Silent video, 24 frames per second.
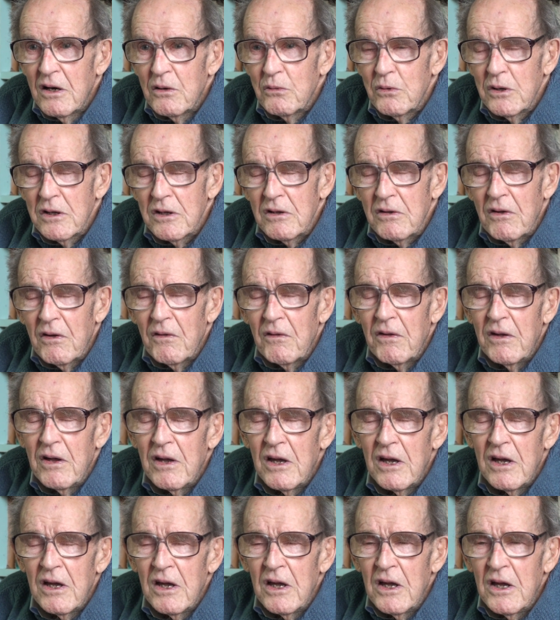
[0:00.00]
"Well,
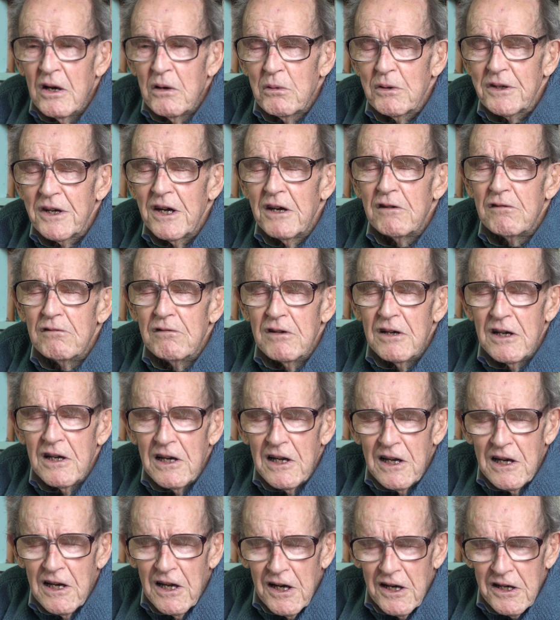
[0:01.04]
what I
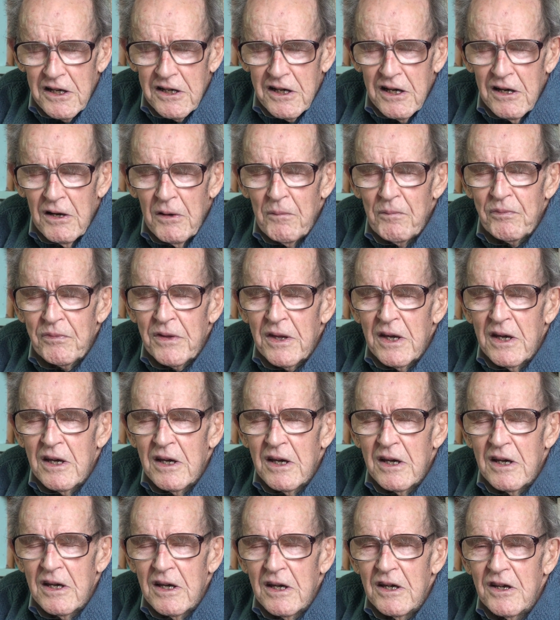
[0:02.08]
really like
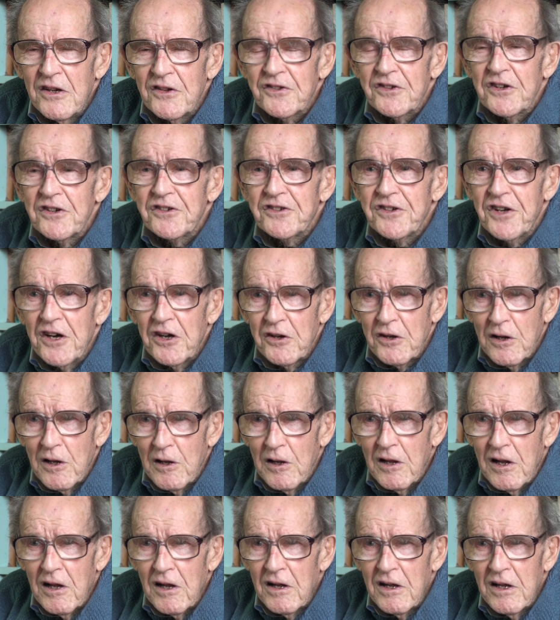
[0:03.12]
is a
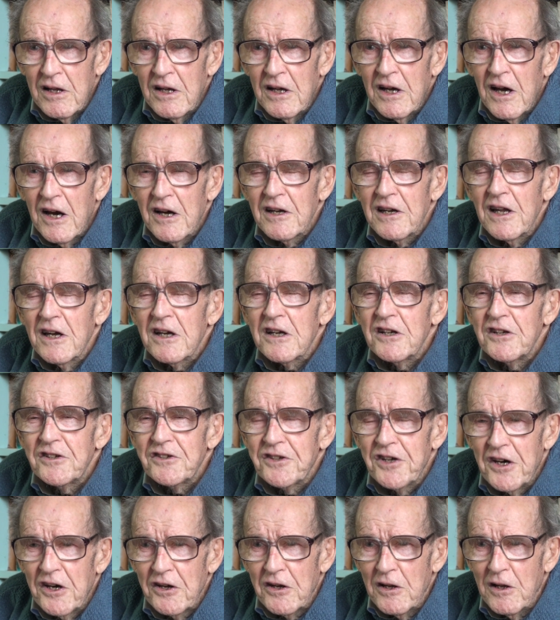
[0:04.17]
tunnel. I'd like a
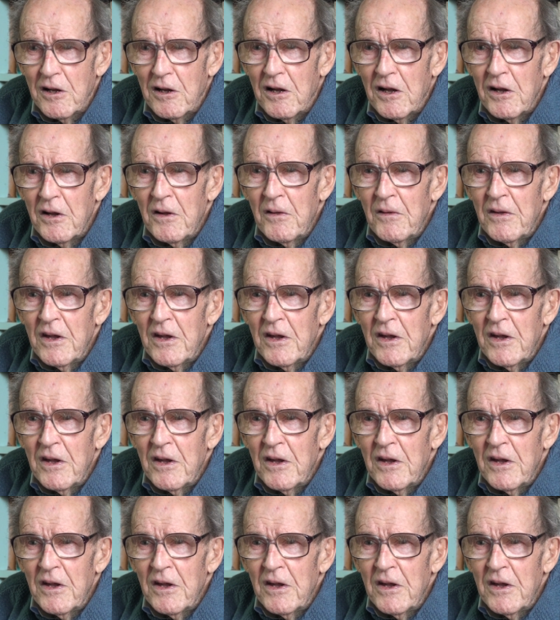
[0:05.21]
tunnel